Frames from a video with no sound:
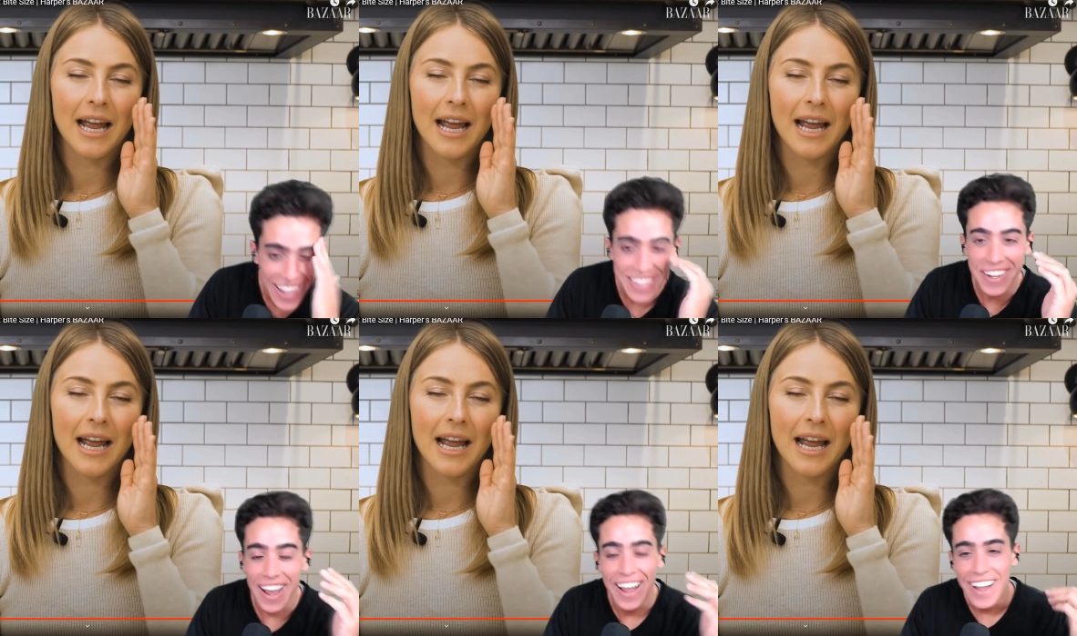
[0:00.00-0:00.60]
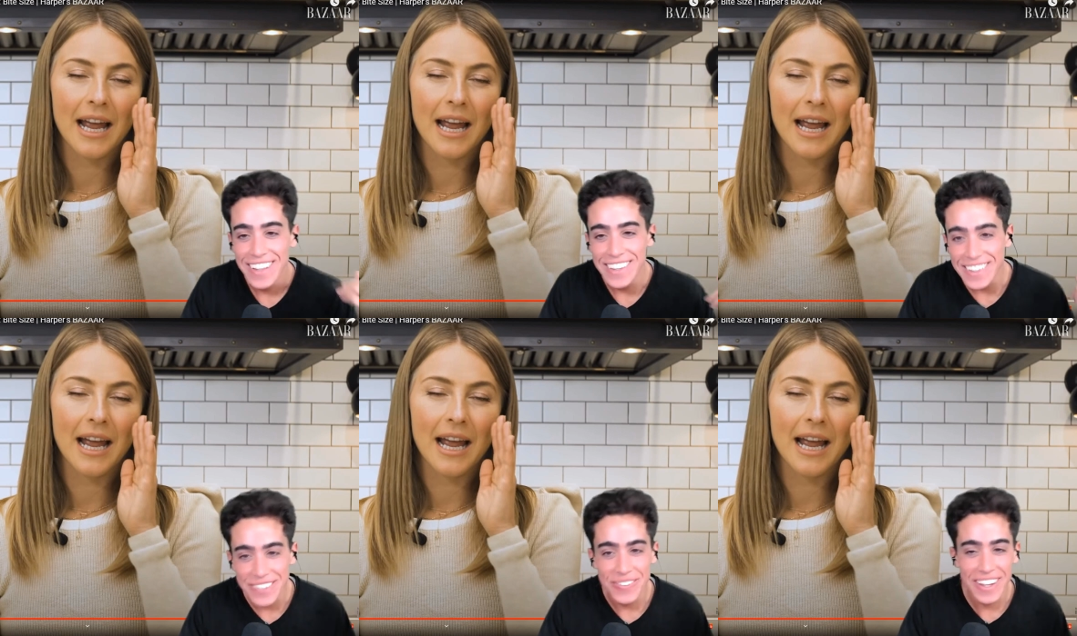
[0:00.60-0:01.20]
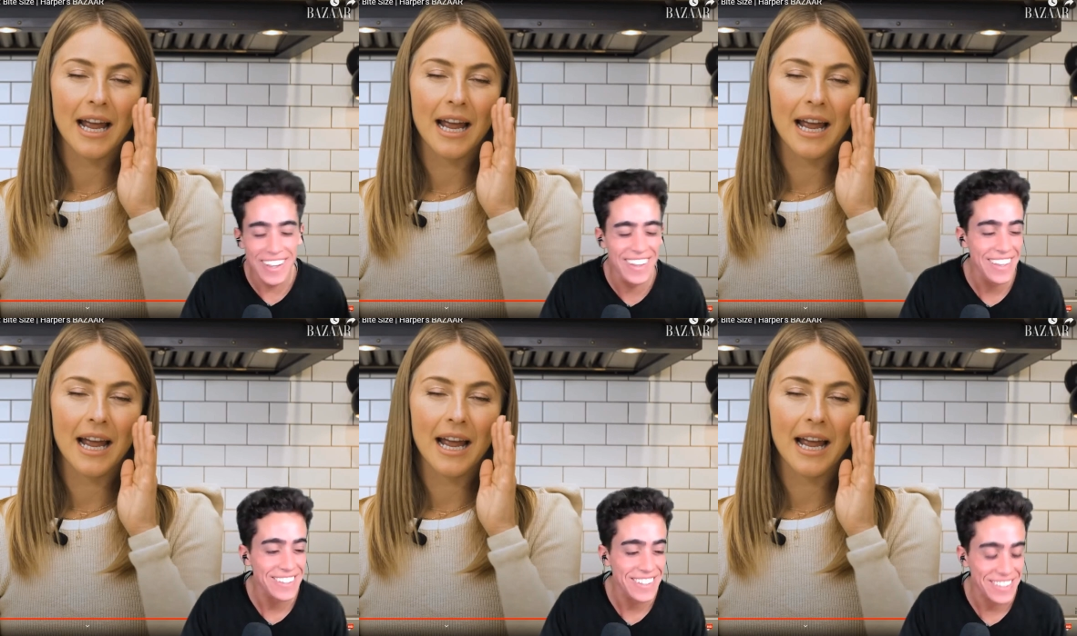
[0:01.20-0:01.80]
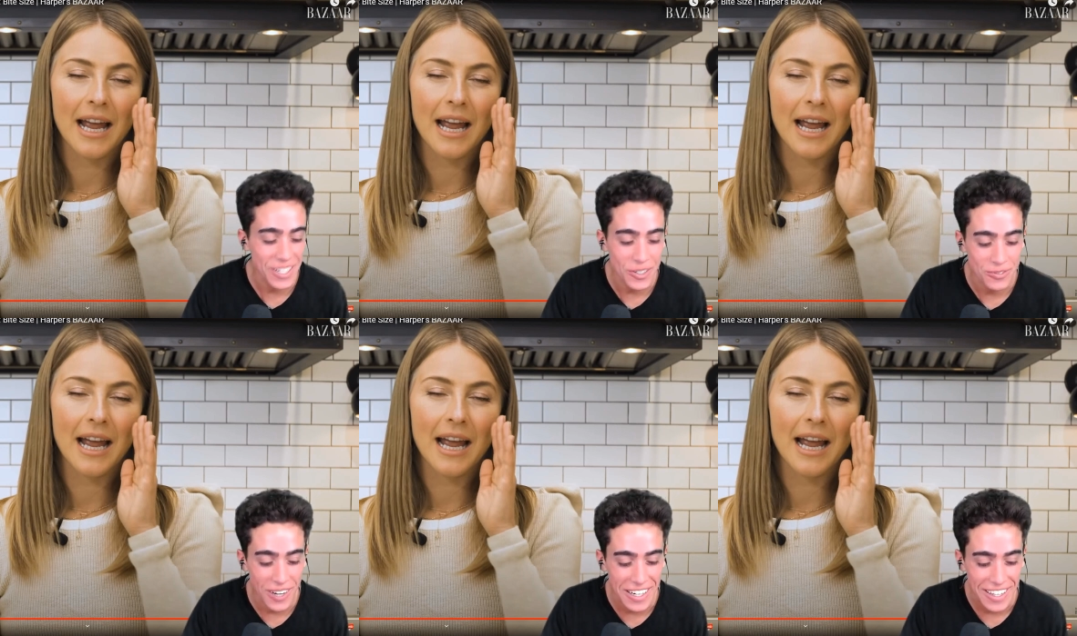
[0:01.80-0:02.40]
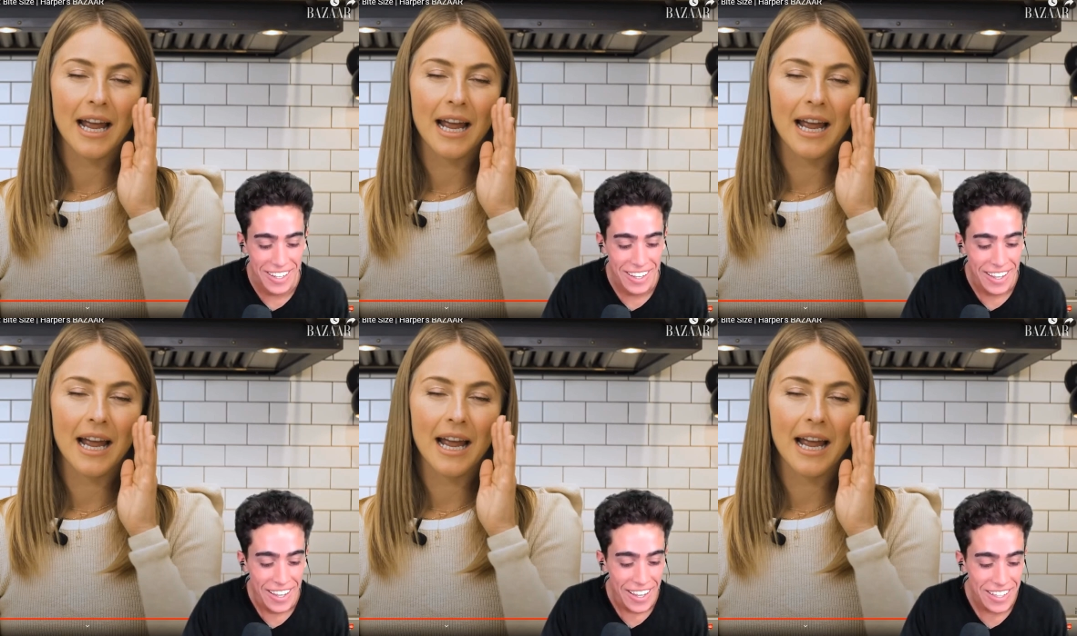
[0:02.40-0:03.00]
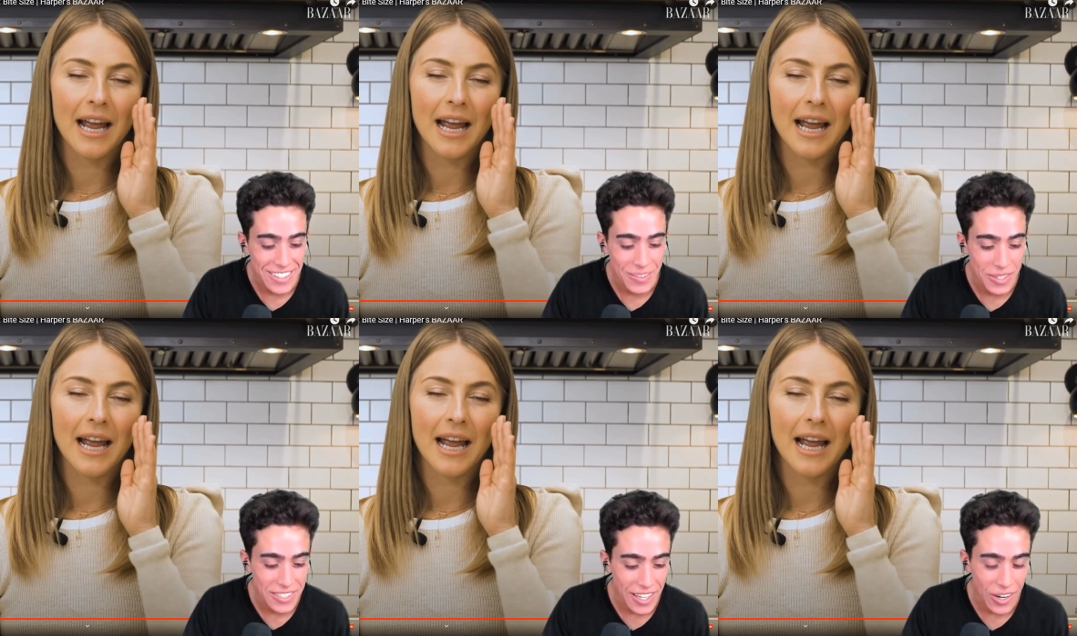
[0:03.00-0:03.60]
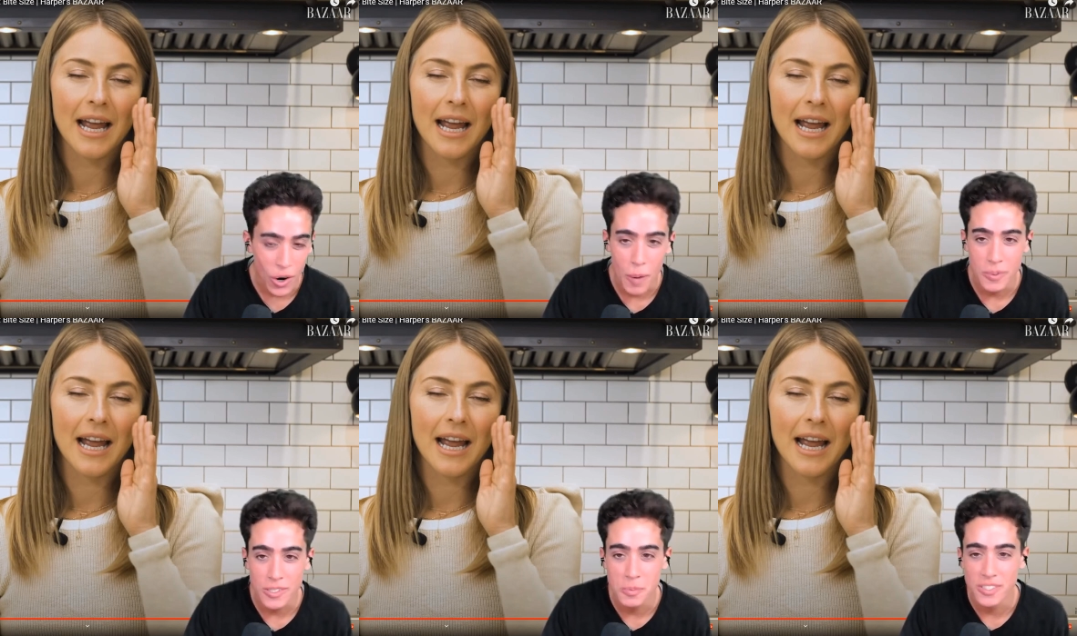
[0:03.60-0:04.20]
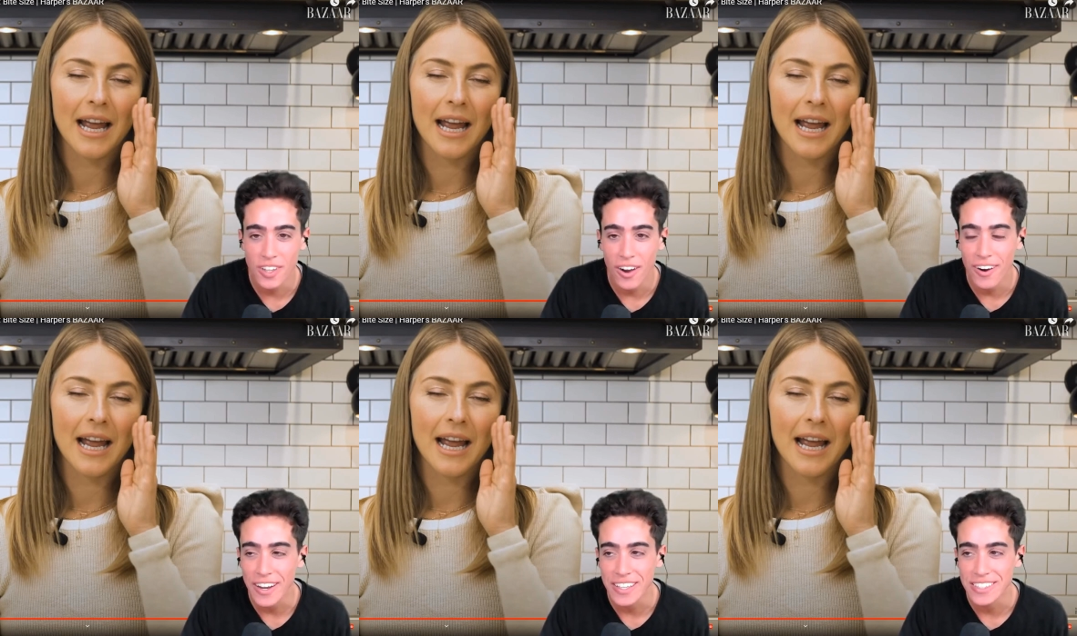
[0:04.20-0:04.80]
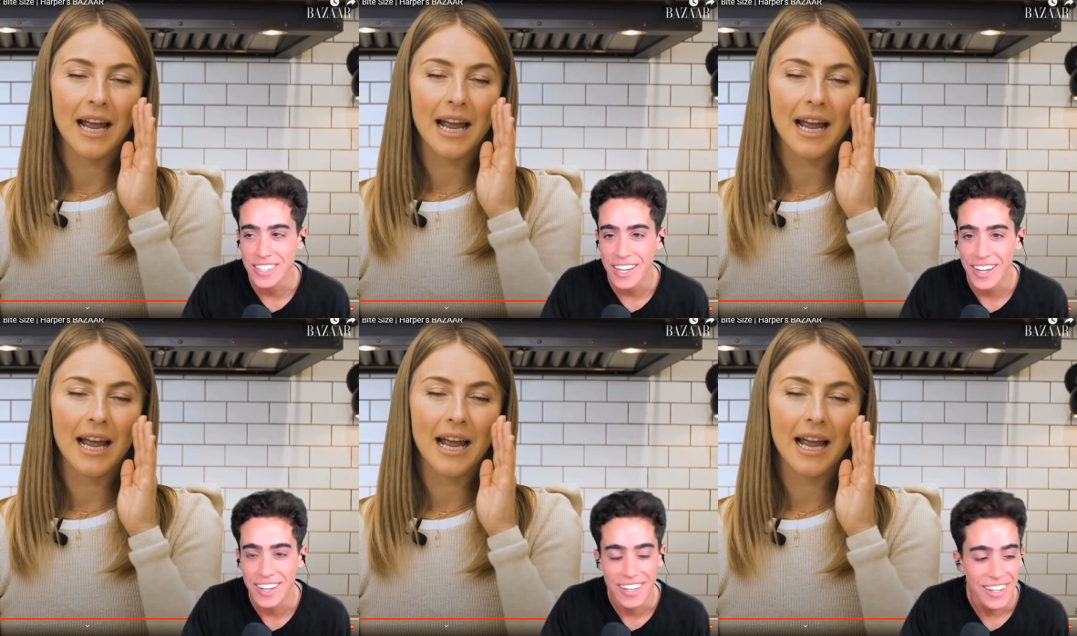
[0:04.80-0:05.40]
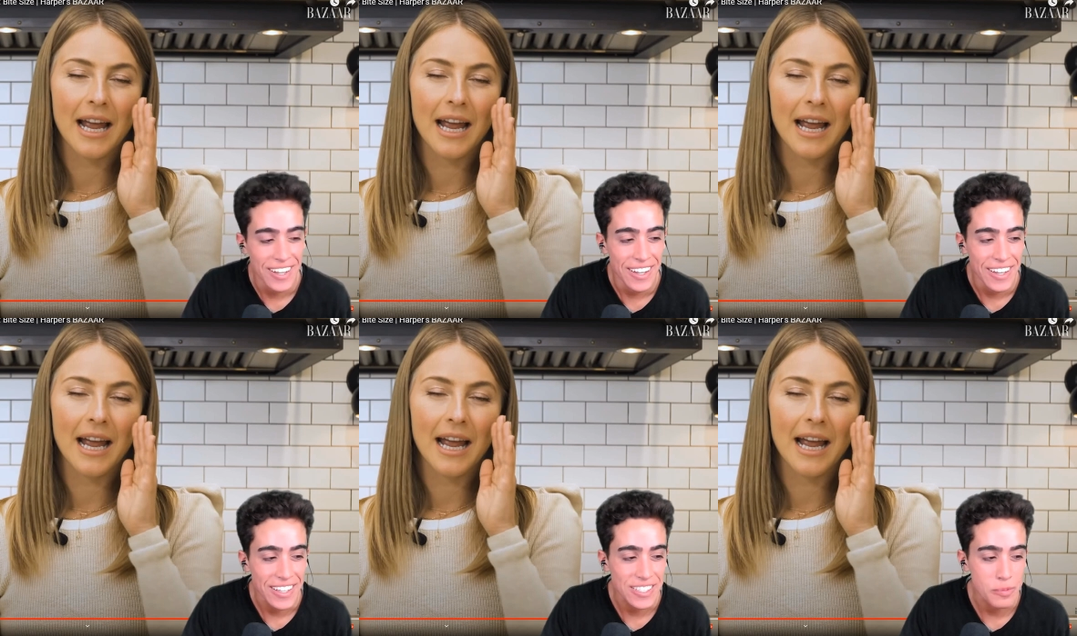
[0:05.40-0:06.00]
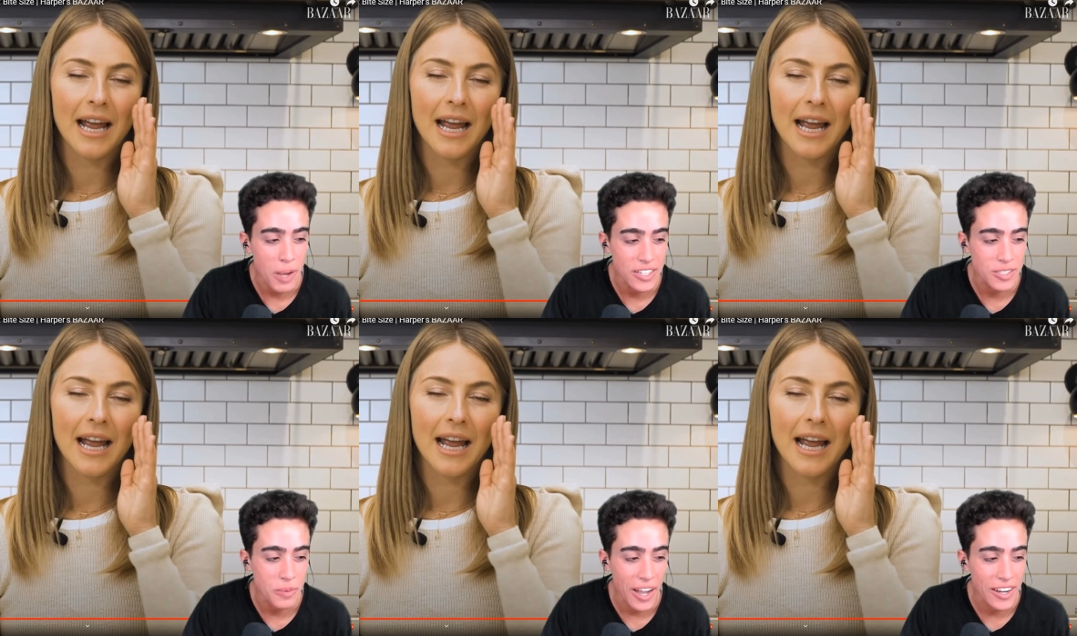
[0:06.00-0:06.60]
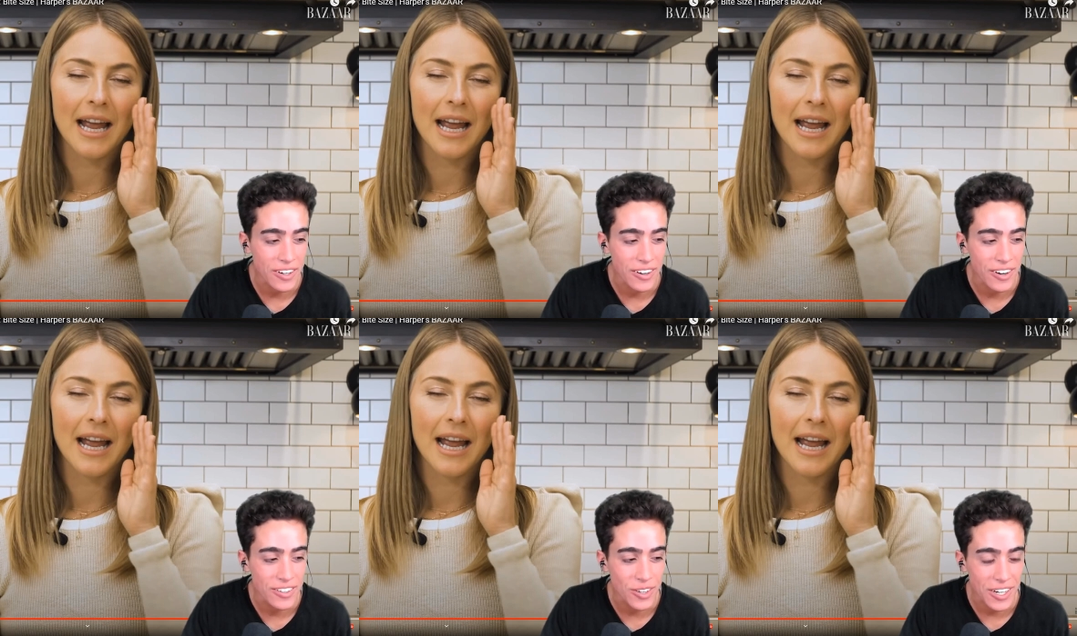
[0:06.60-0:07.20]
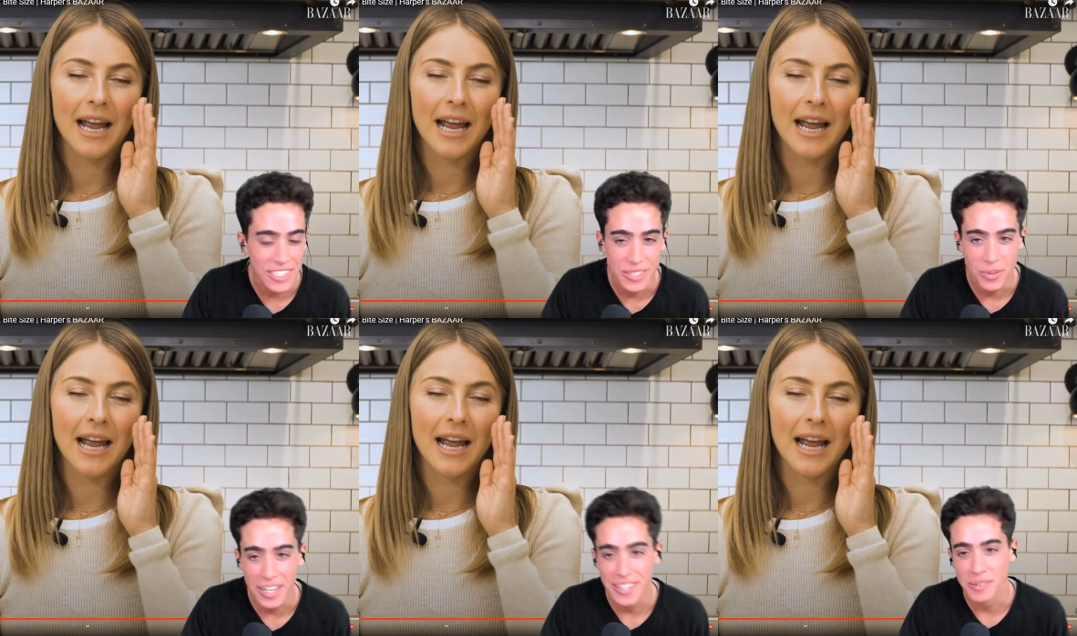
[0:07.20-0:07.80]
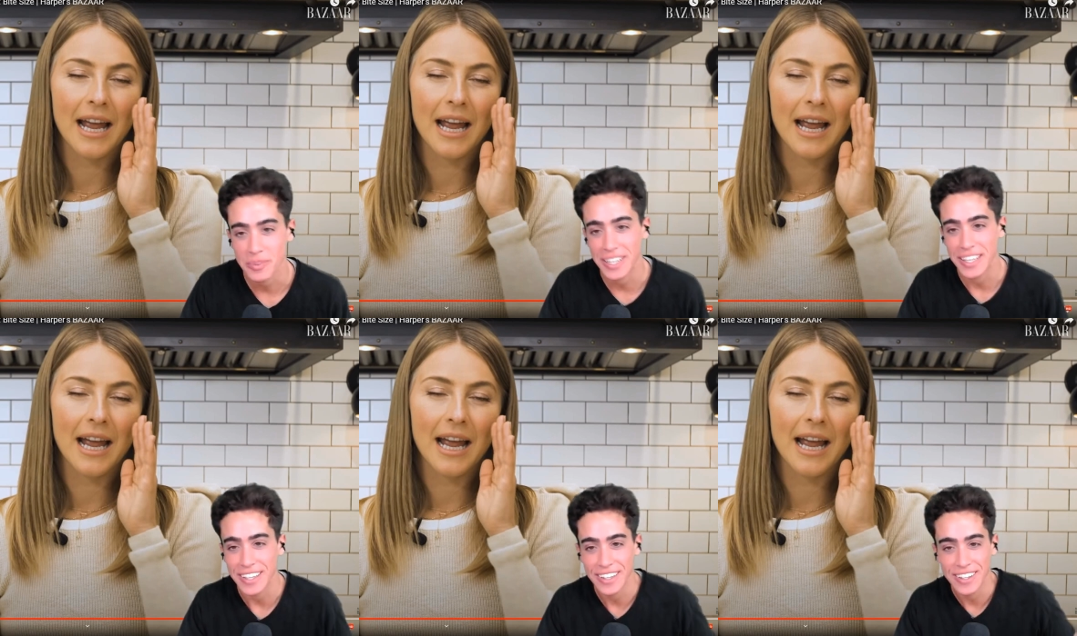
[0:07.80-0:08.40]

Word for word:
Speaker 1: Dude, this is so funny. It's almost like Harper's Bazaar is sponsored by her dog shit wine company.